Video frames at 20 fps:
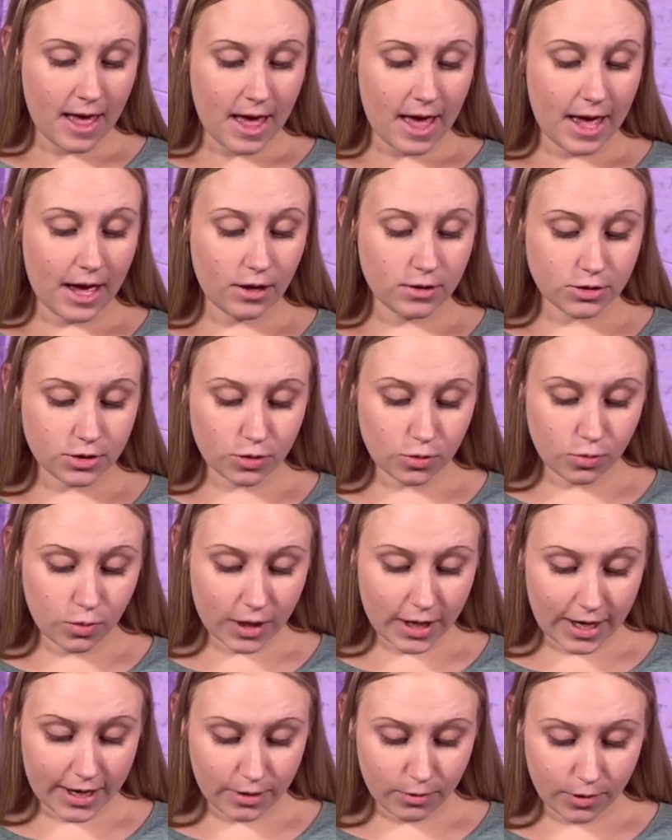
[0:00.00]
And so what
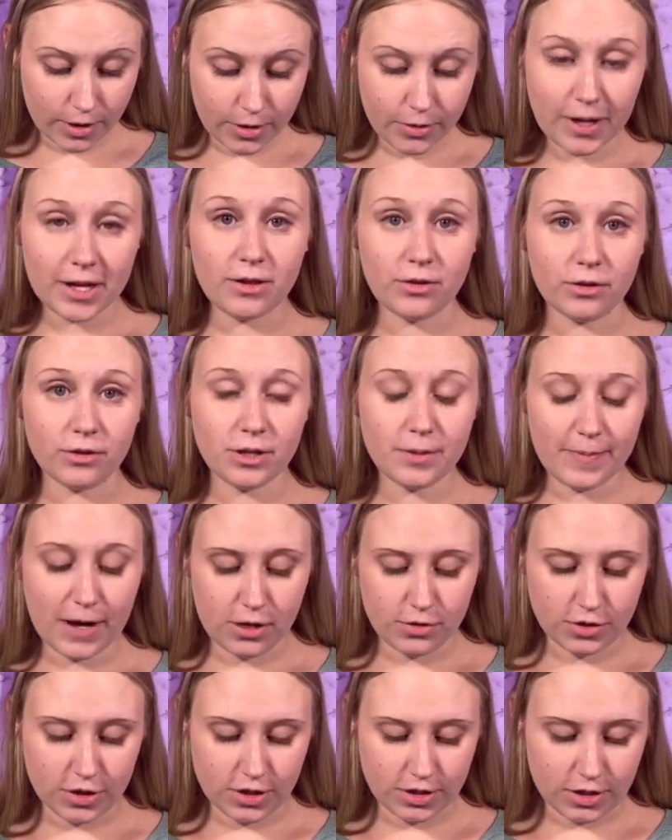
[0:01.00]
do I learn
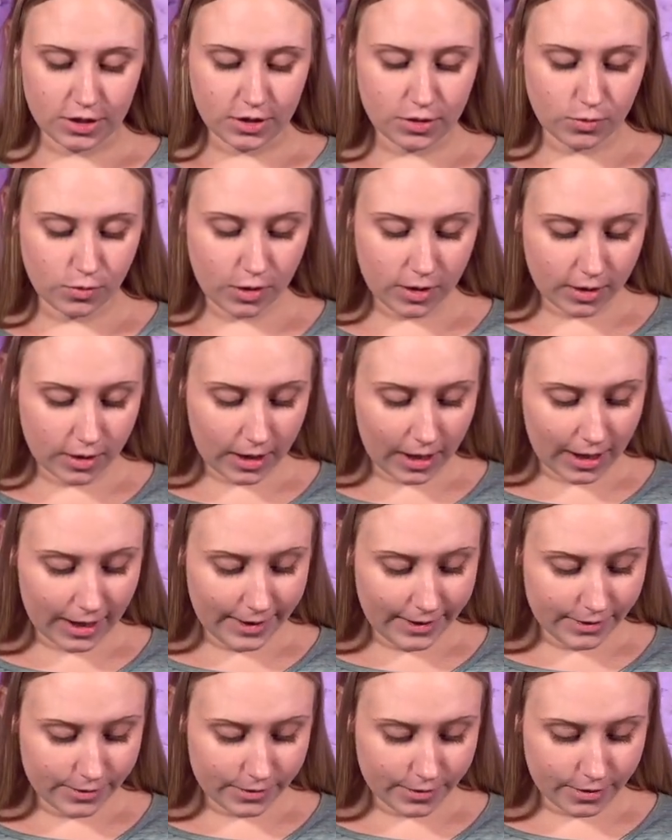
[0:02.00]
about Jesus? Well, I
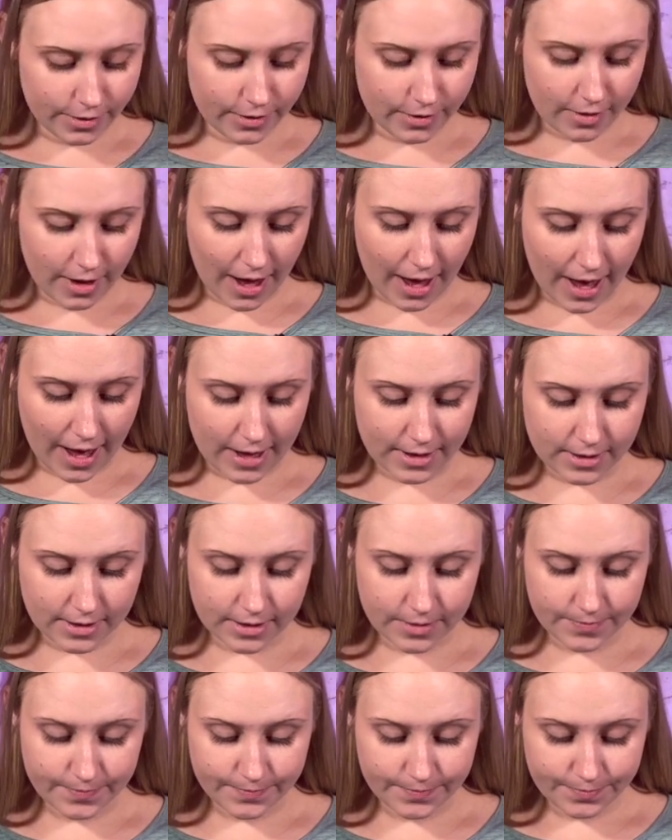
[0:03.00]
learned that
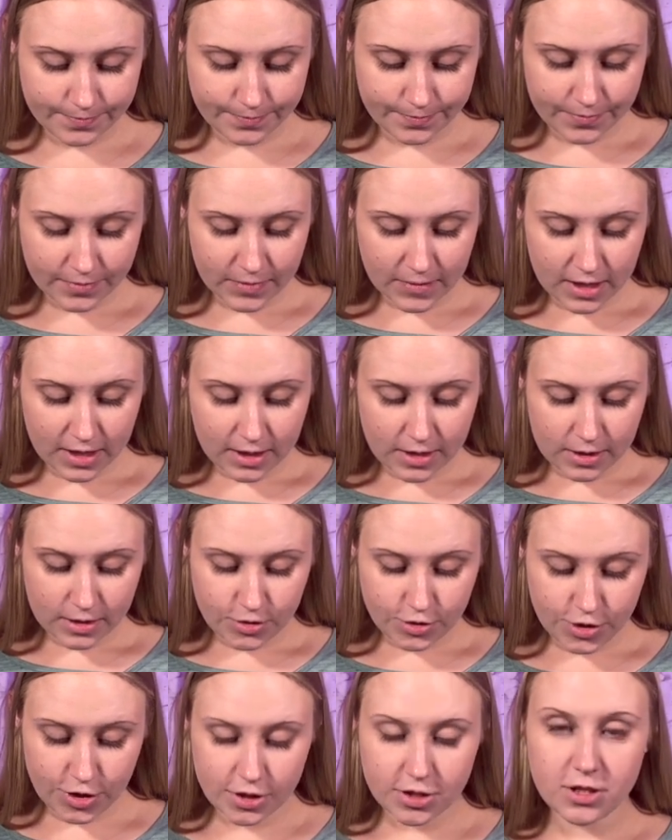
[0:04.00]

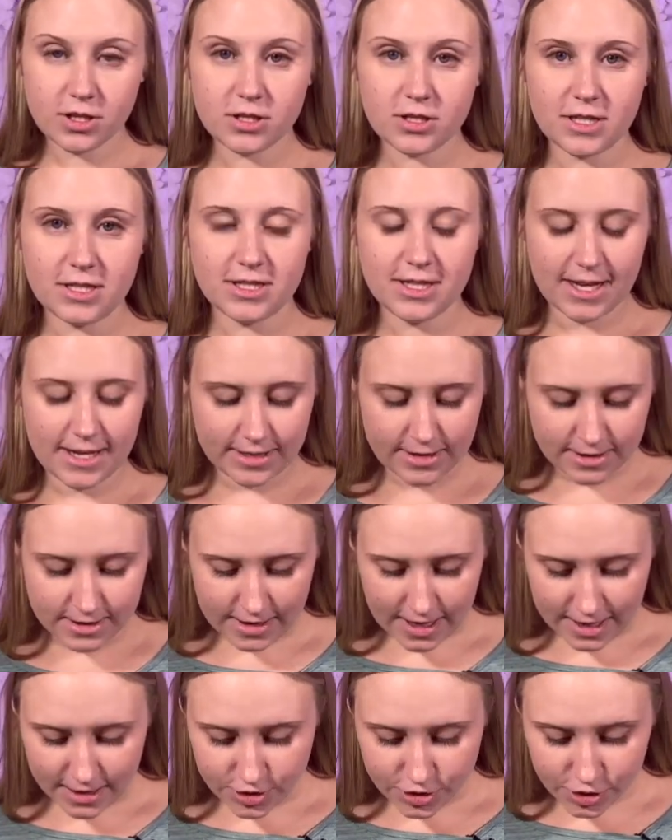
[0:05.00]
Jesus, it says
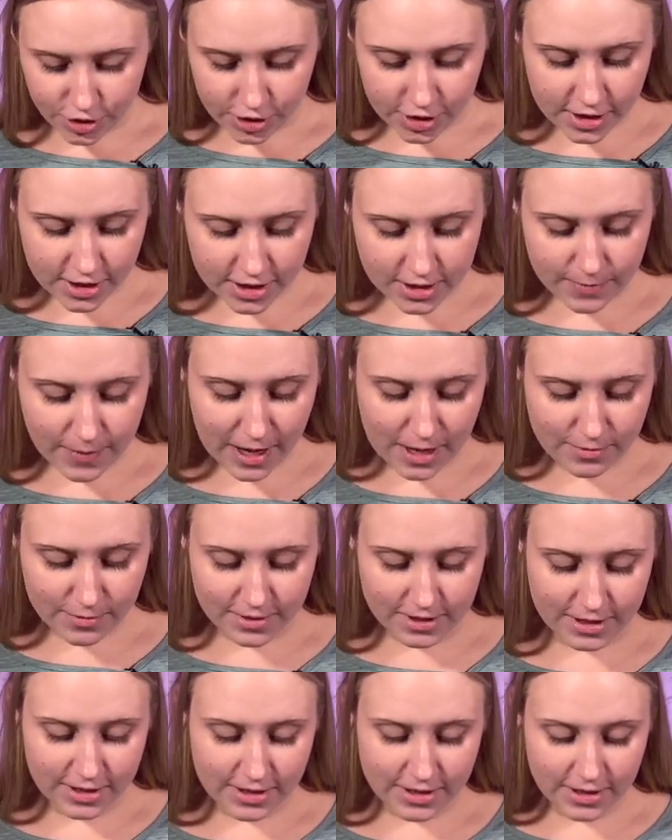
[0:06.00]
that surely this man was
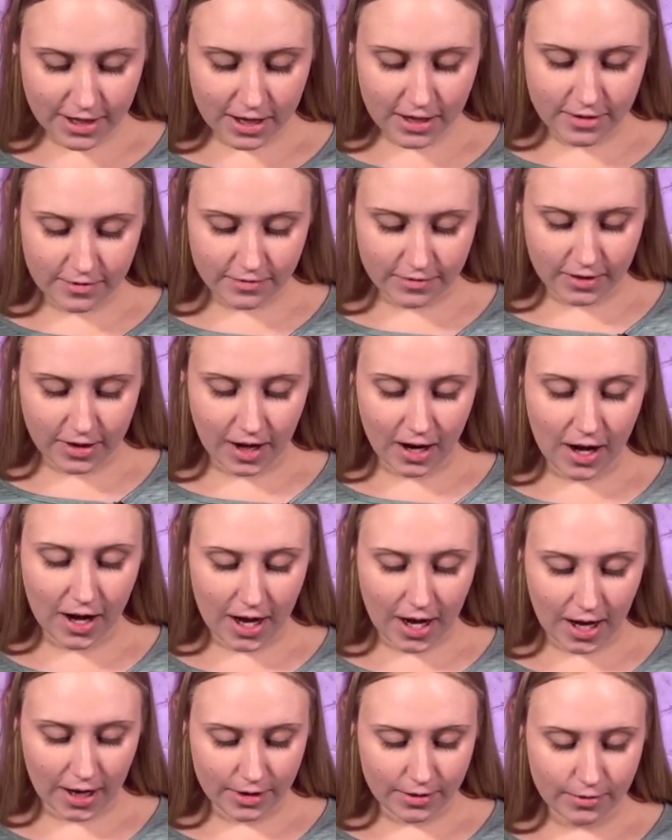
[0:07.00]
the Son of
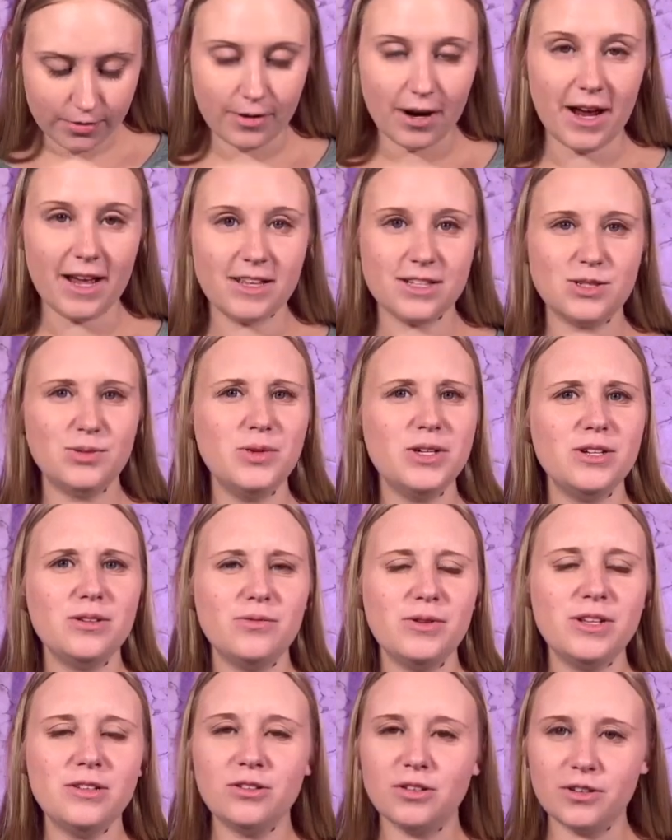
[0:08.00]
God, right? So
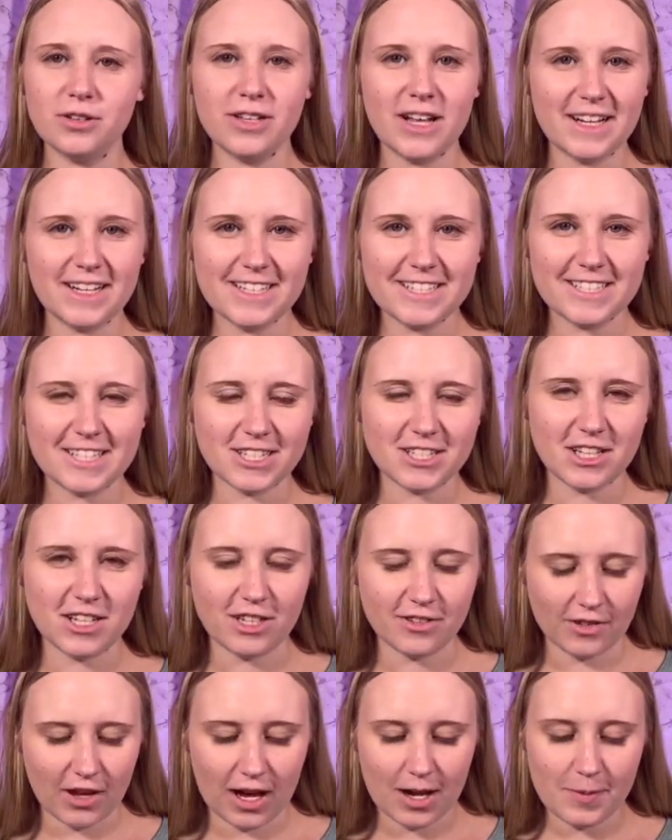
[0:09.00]
we learned that he's the Son
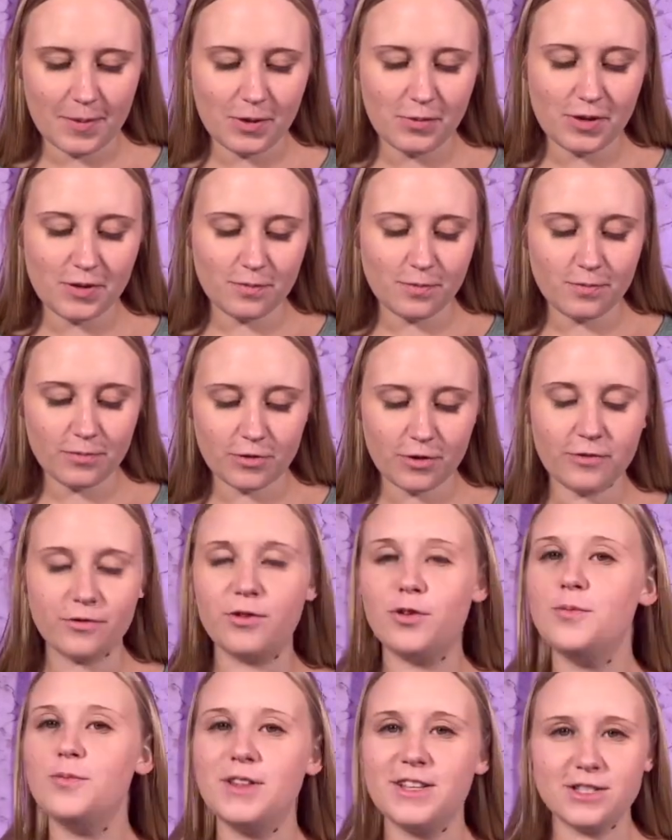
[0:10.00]
of God. I mean, we've
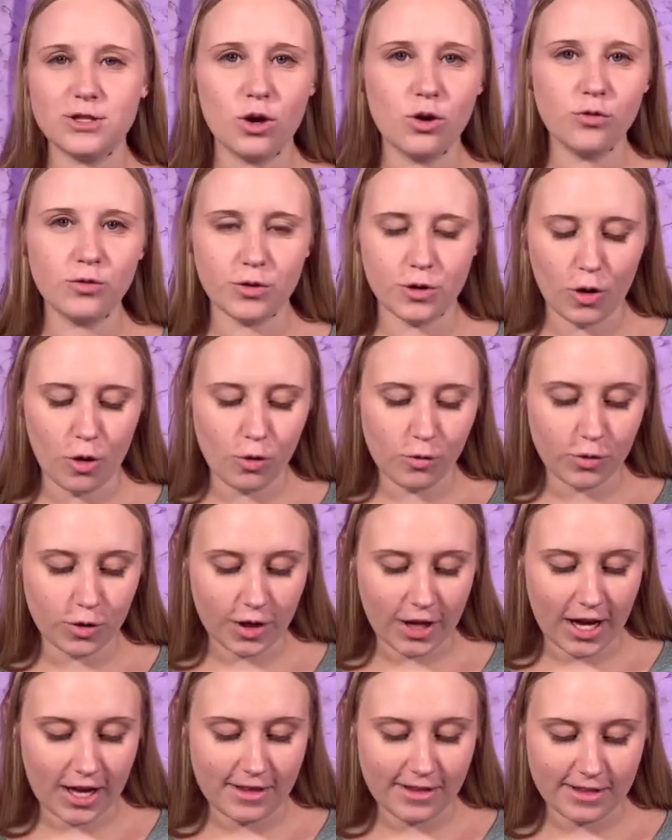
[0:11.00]
confirmed this over and over
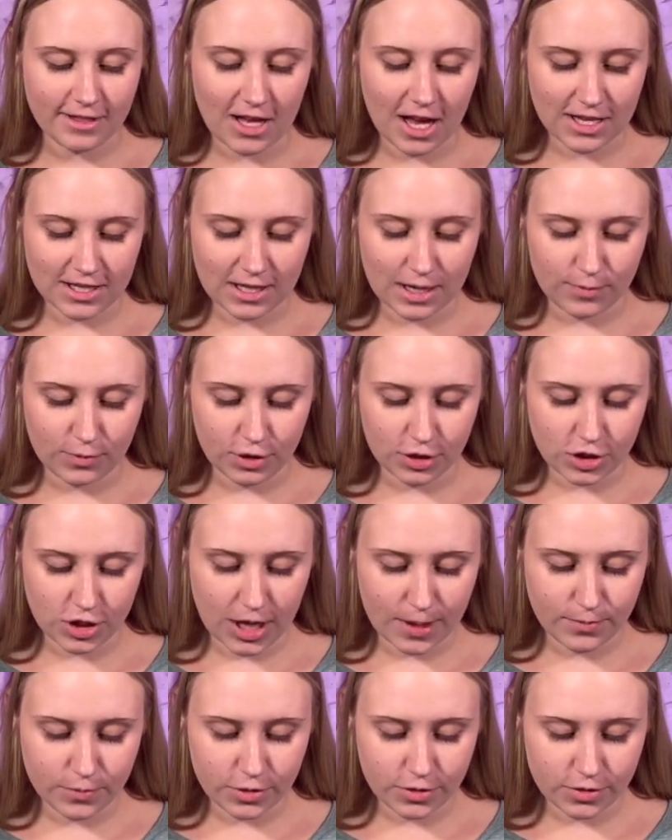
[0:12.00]
again these last couple of
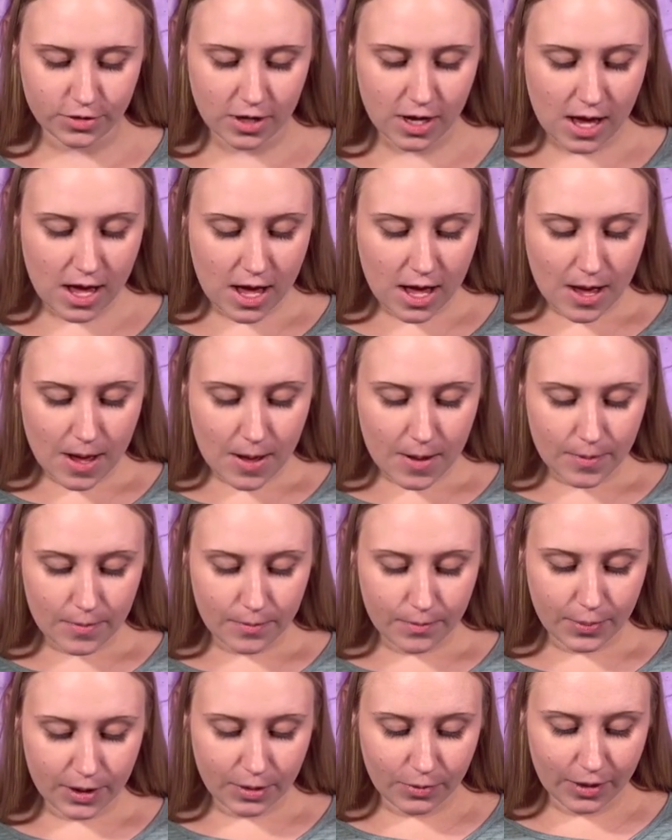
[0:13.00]
chapters.
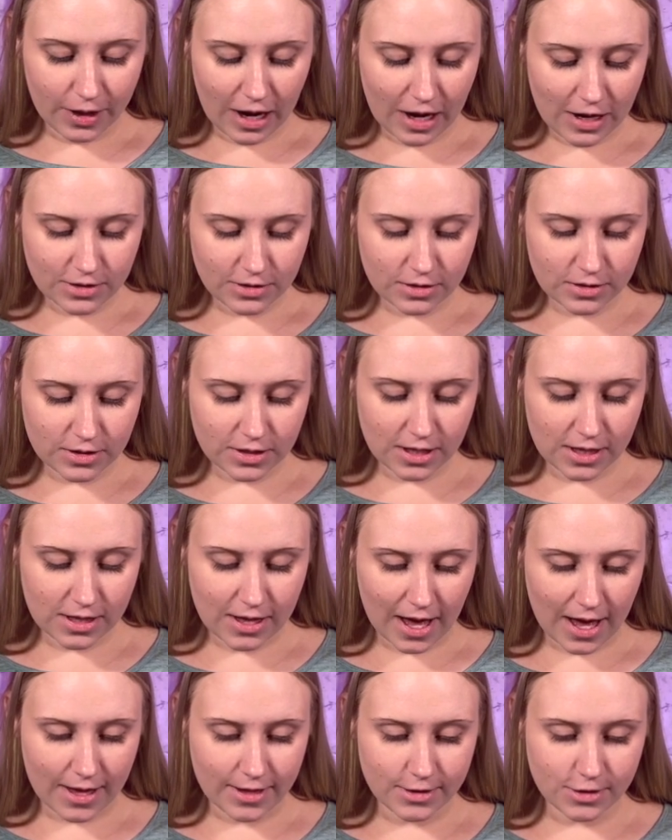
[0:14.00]
But we also see
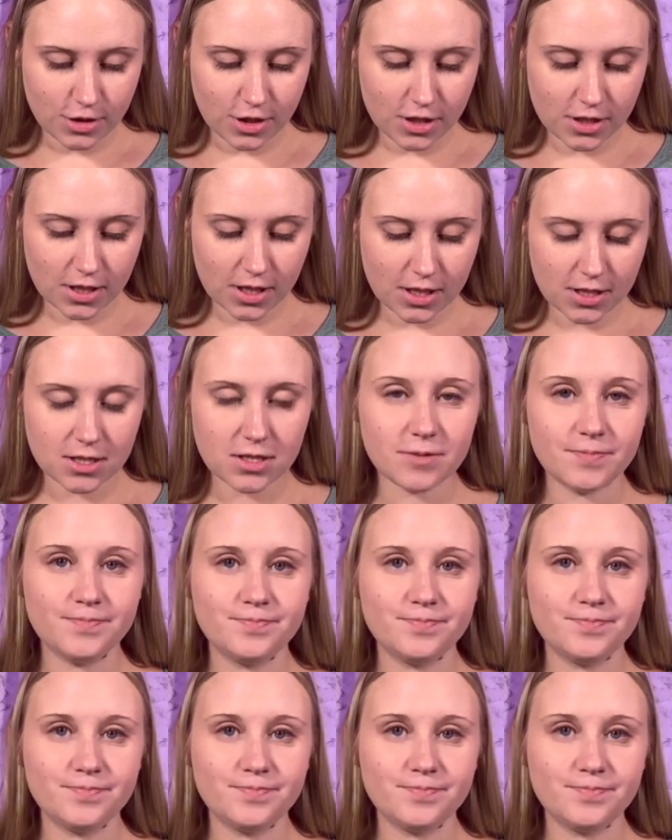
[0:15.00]
that Jesus,